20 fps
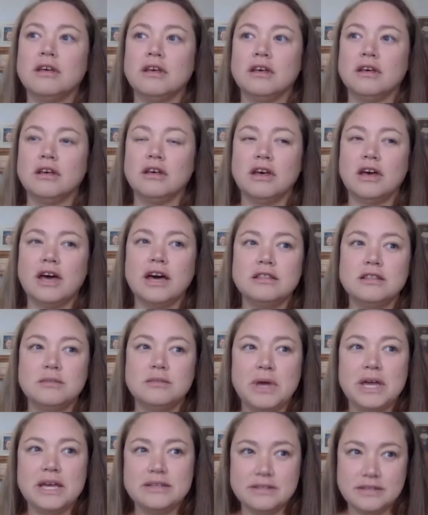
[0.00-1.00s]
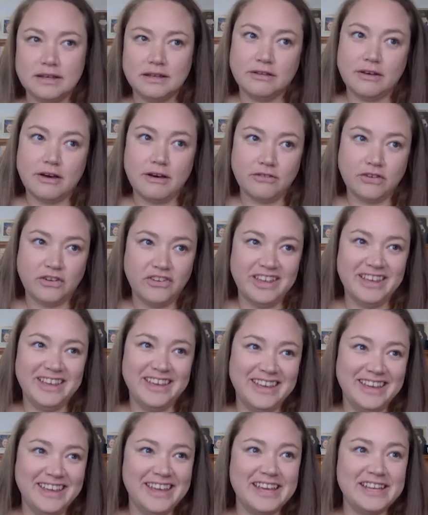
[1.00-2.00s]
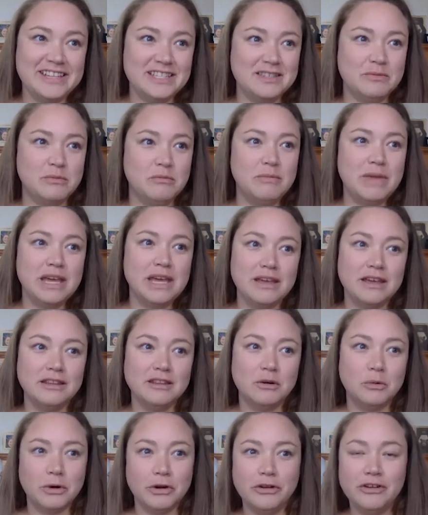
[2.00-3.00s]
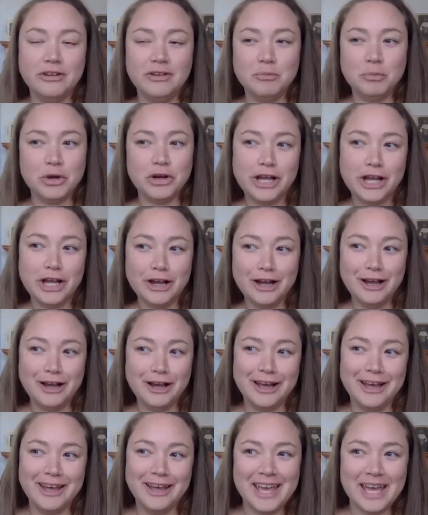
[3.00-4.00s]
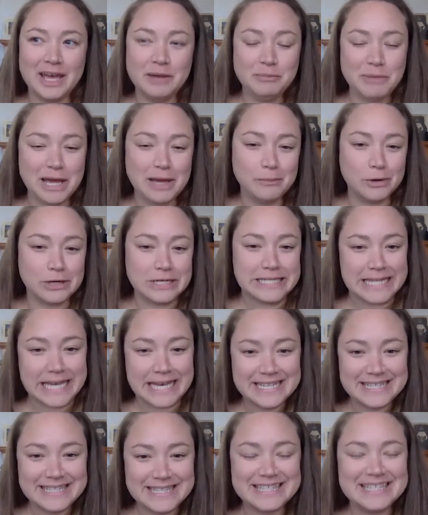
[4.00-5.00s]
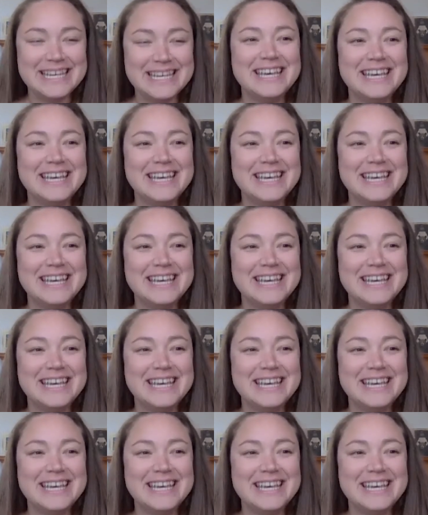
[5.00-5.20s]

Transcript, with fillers: At the basic level, it's making the world prettier and make more sense.